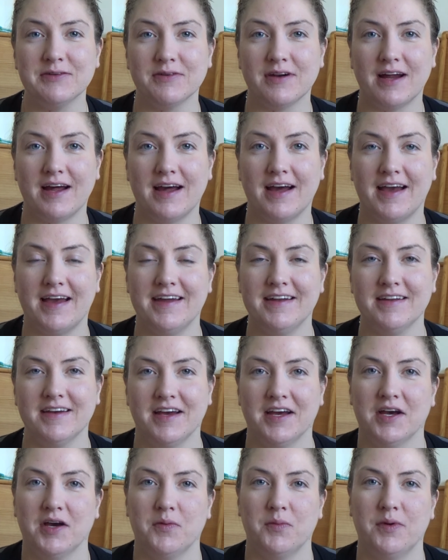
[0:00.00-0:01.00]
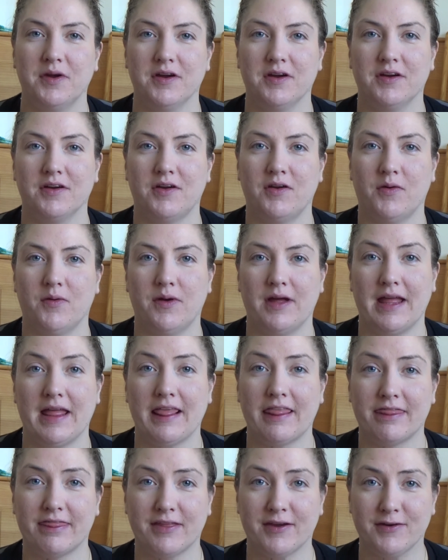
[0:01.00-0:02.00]
ride. We are going
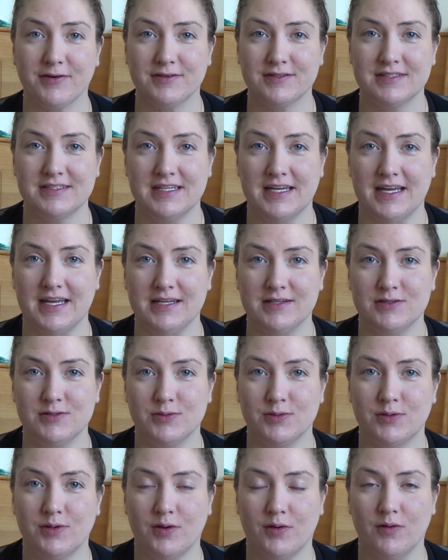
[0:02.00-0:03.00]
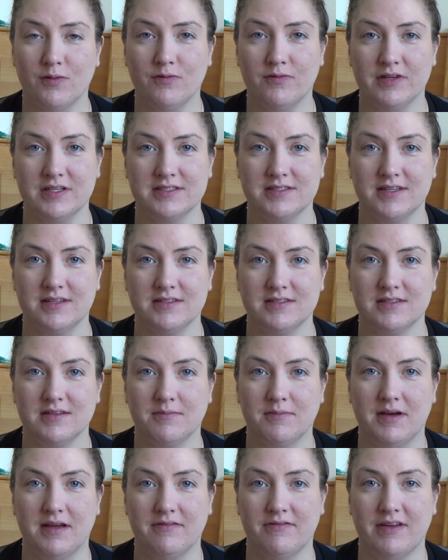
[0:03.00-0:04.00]
Thursday to go visit
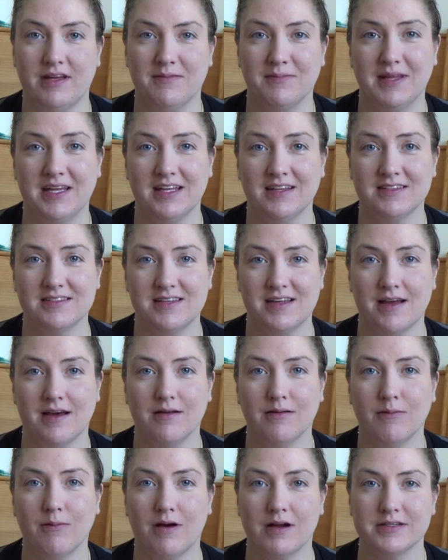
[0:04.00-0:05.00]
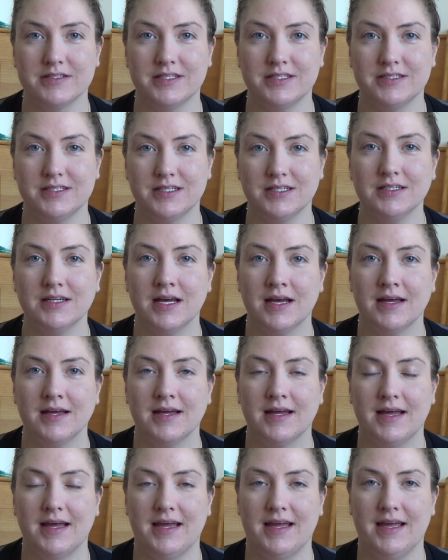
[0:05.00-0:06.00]
my family in Seattle, Washington,
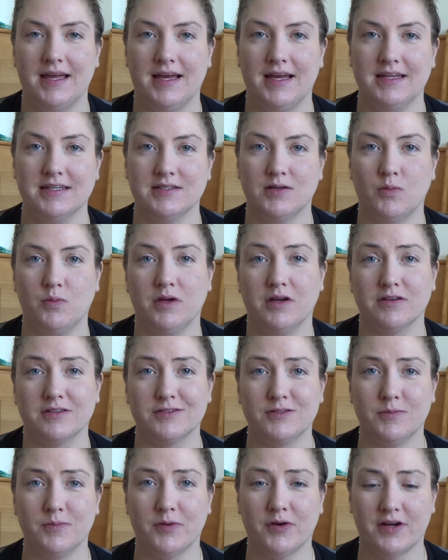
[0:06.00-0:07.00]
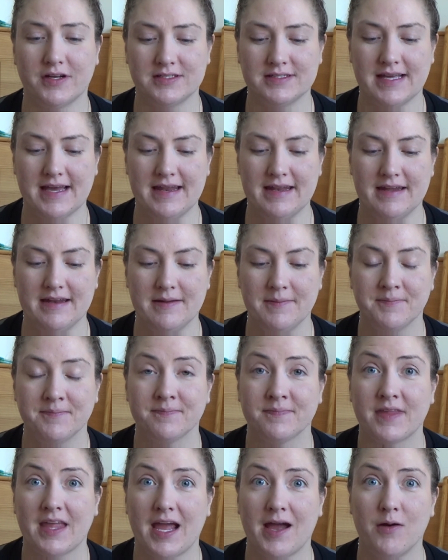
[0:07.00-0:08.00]
and we are super excited.
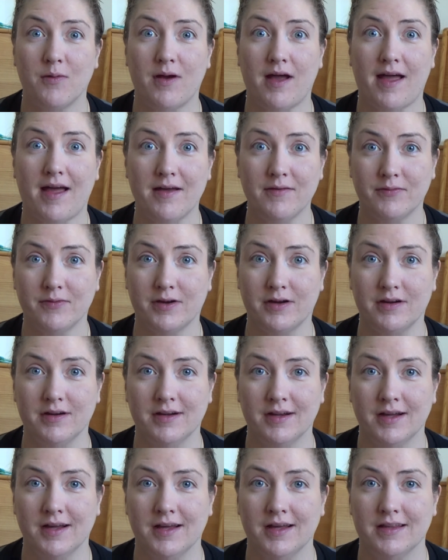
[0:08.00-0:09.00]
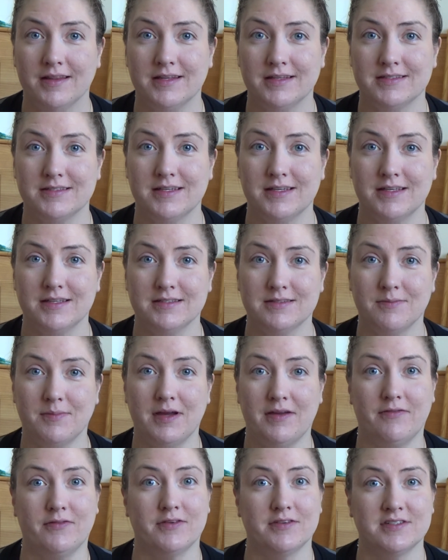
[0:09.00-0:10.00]
However, this is
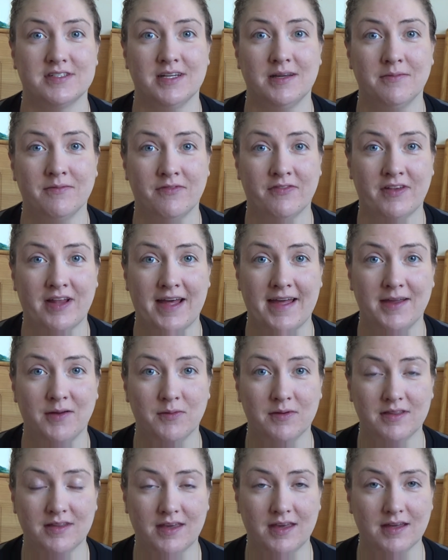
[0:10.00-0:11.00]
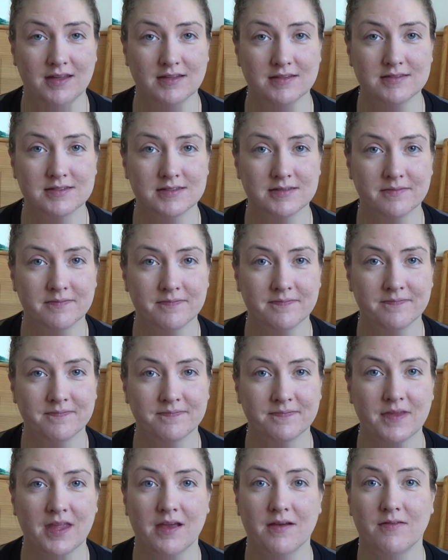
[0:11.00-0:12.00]
my first time flying with kids,
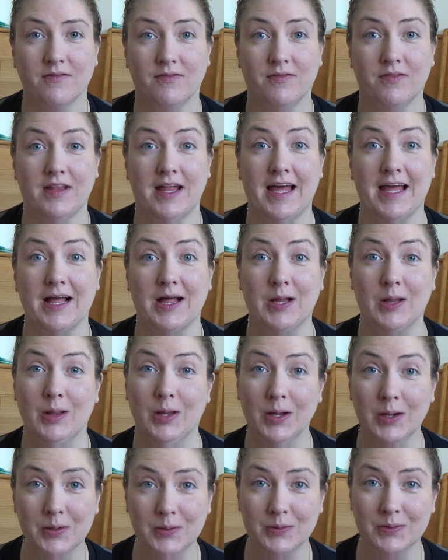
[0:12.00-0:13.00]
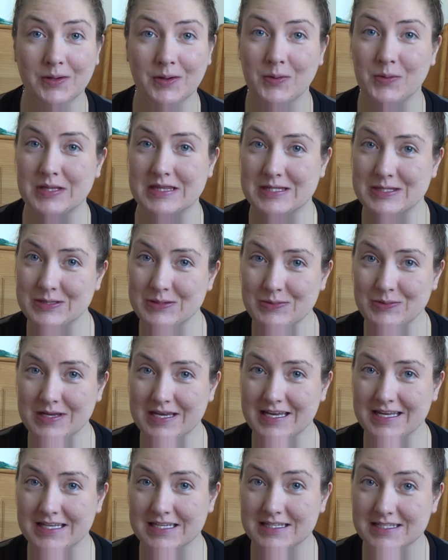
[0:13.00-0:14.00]
flying alone with two
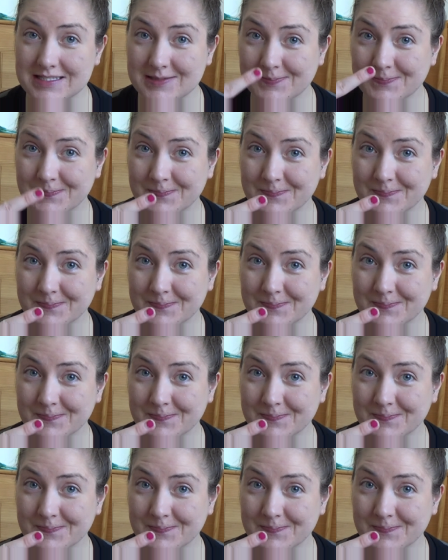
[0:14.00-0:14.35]
kids,